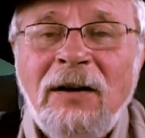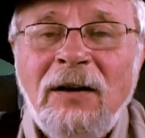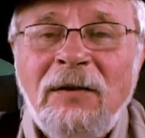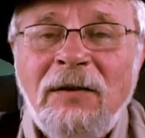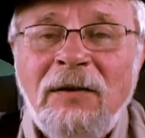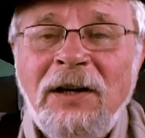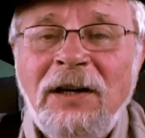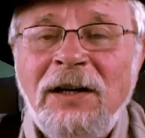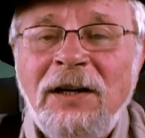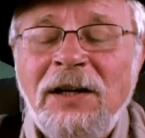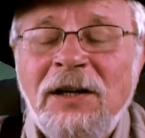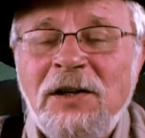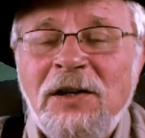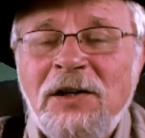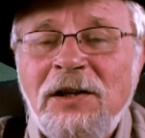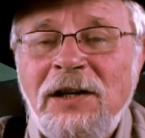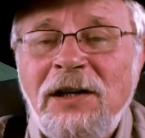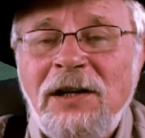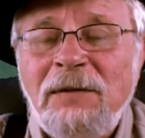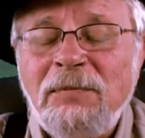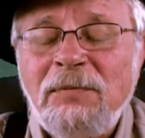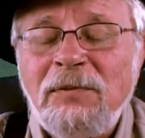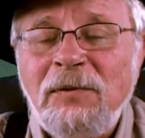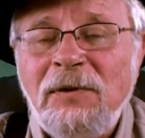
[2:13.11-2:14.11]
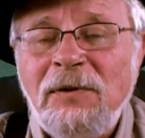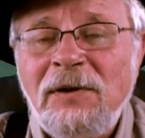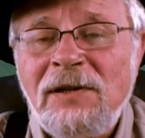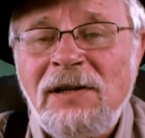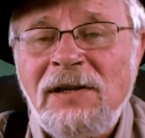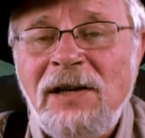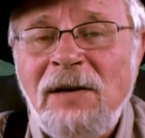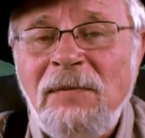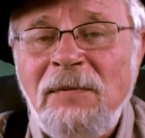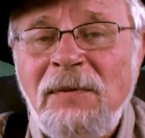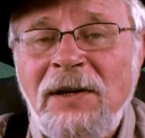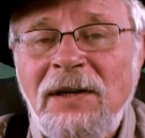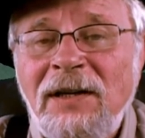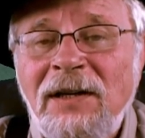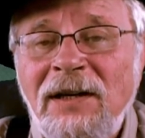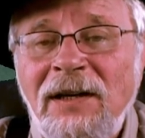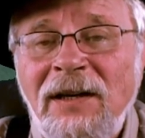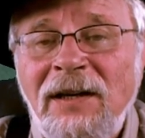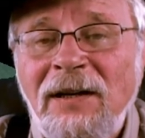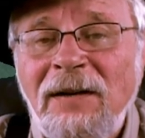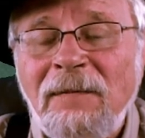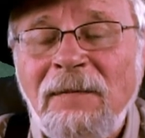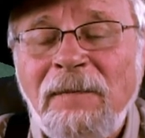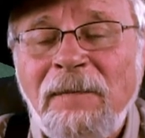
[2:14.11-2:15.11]
tending sheep? What does that mean to
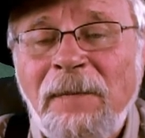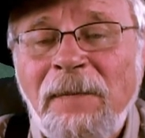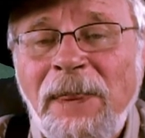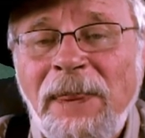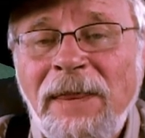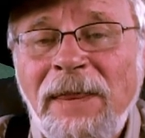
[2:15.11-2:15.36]
him?